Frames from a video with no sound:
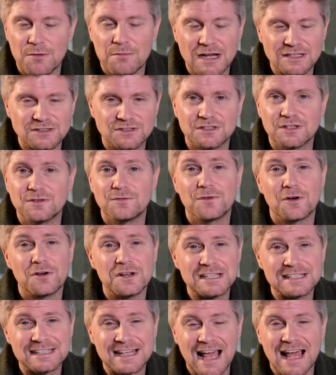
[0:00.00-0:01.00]
imaginative,
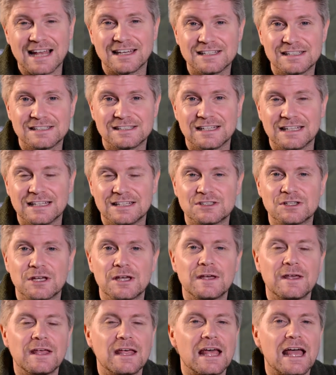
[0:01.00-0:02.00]
very talented,
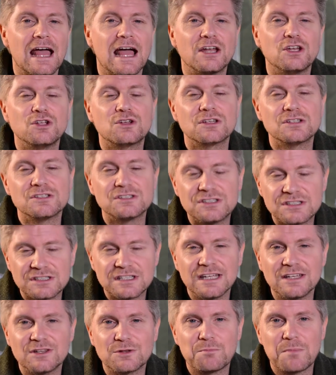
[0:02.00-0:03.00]
and you can
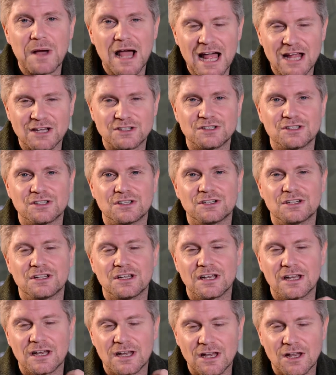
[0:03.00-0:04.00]
see the passion
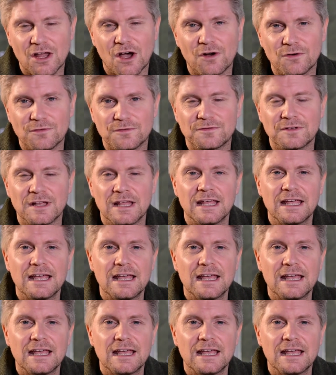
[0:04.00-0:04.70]
and love.